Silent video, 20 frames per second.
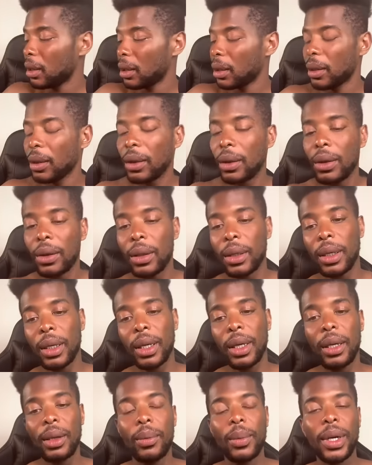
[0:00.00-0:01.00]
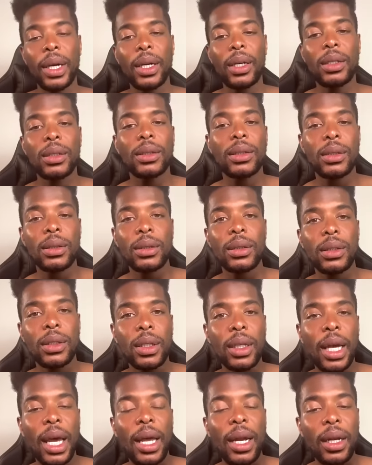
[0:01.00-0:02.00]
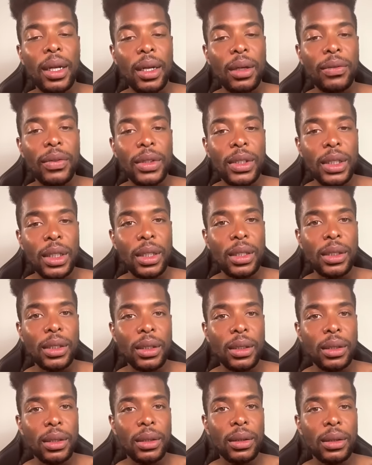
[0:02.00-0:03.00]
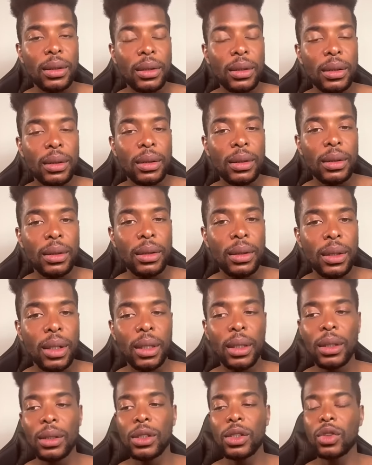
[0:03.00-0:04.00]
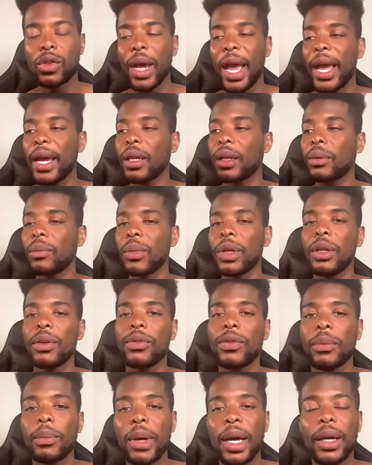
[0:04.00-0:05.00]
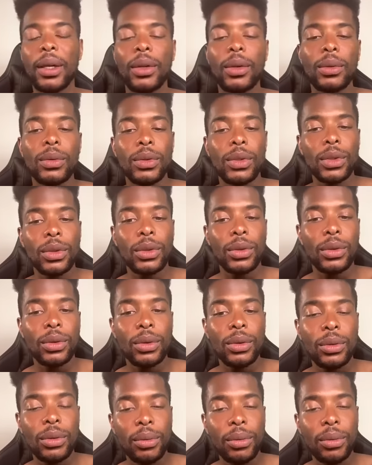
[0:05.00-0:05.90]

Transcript: Oh, anyways, she got enough attention, then distracted me from my YouTube.